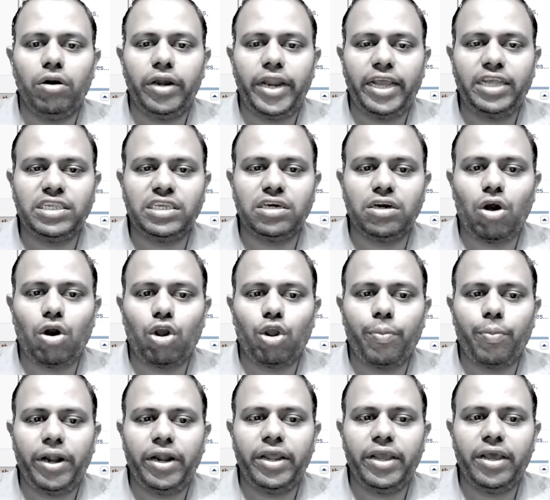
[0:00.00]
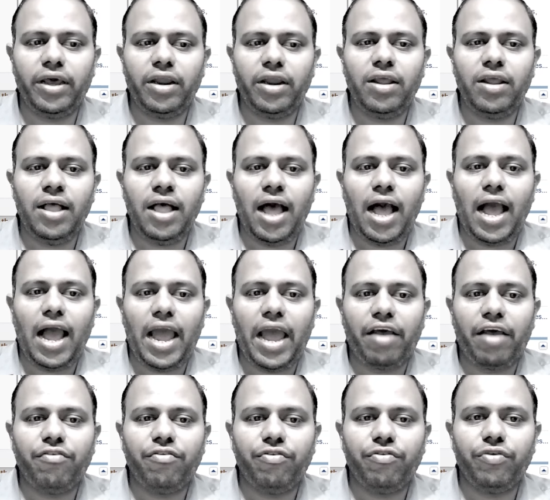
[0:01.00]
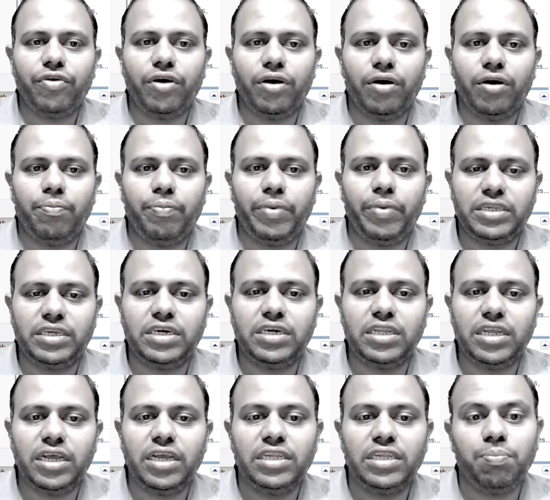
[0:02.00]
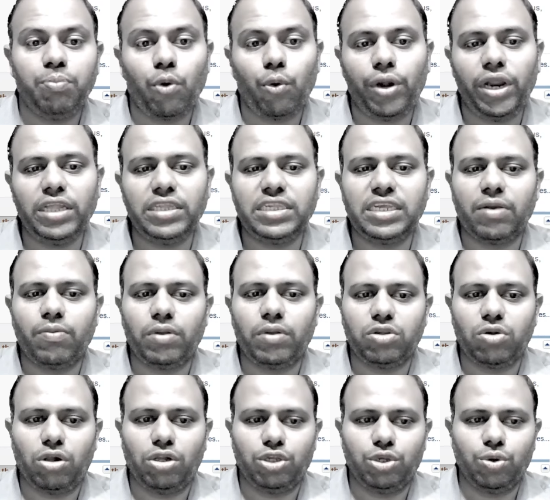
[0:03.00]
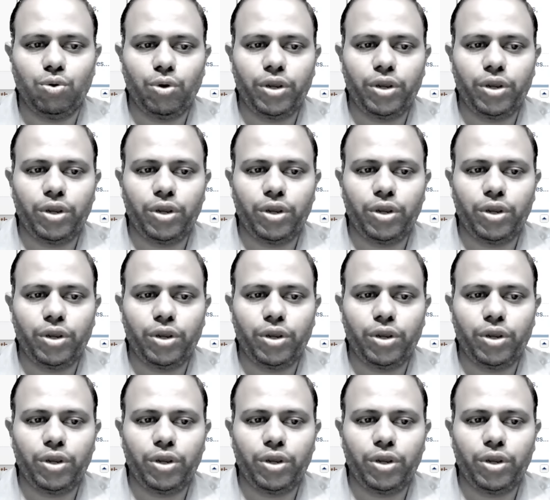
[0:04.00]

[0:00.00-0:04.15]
text document here. I have pasted this protein sequence also.